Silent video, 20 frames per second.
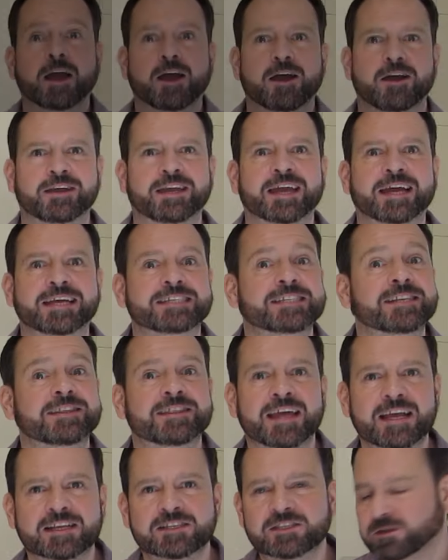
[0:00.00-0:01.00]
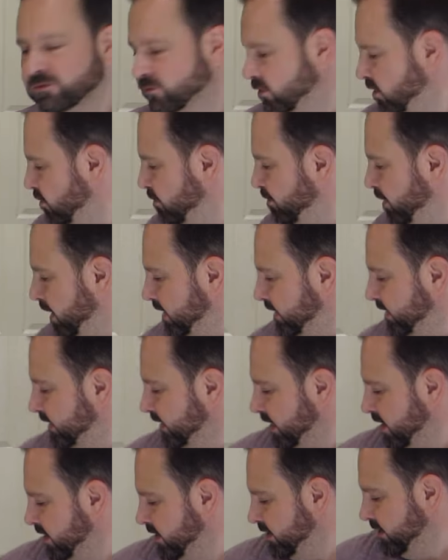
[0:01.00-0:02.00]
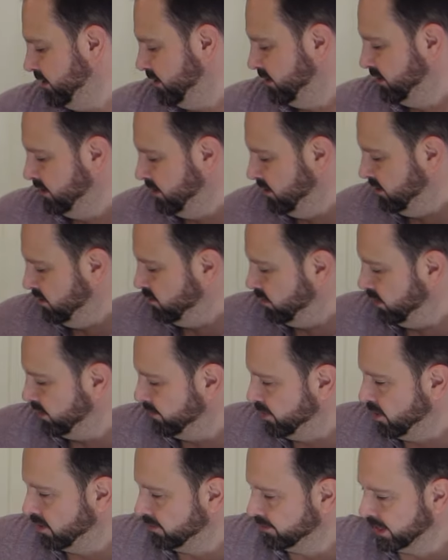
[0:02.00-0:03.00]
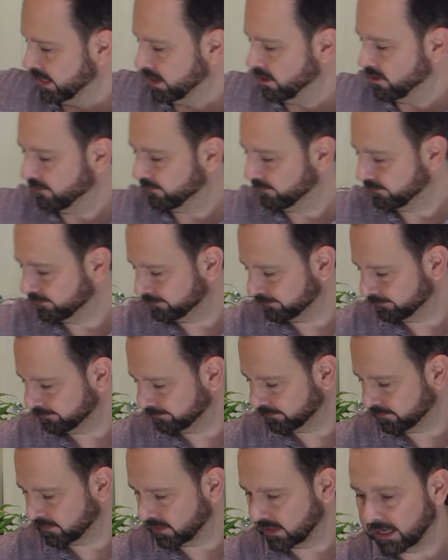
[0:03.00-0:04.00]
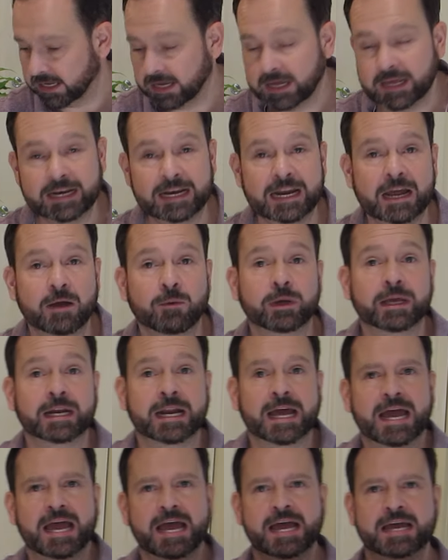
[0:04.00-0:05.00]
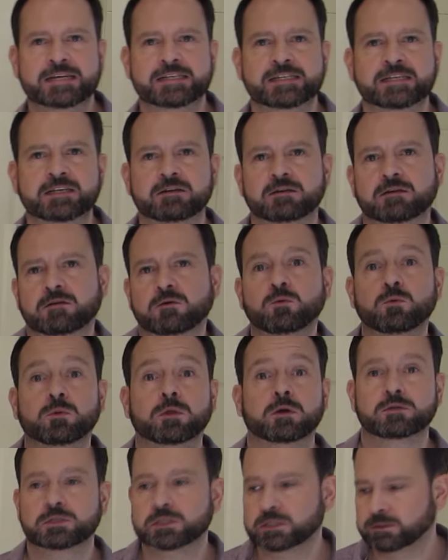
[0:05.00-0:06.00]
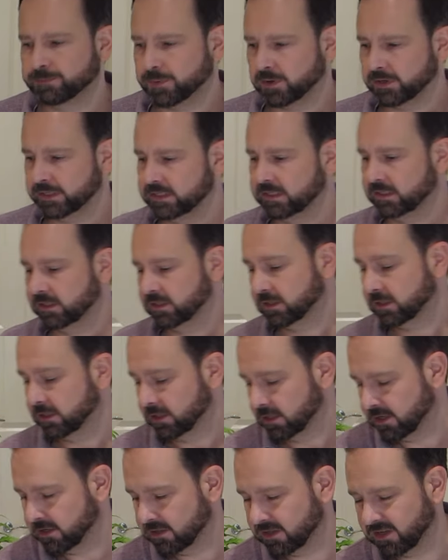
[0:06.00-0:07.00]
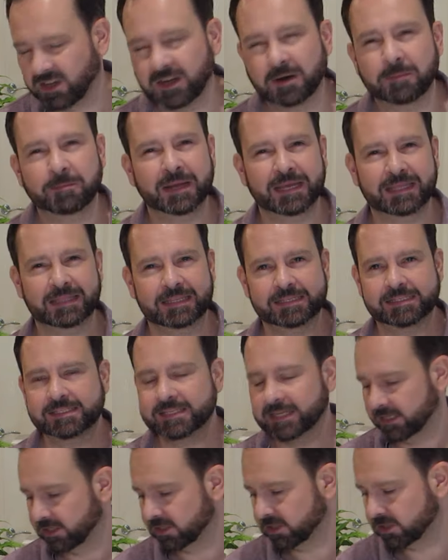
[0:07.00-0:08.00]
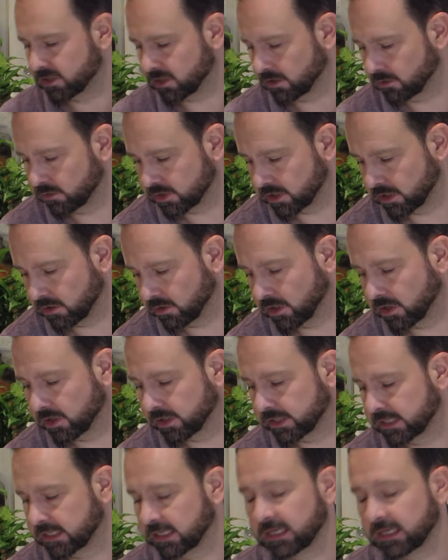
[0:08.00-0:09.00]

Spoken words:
Okay, so that's the real base done. We can pop that off. And now we're going to add in all those spices. They're going to make this taste so, so good.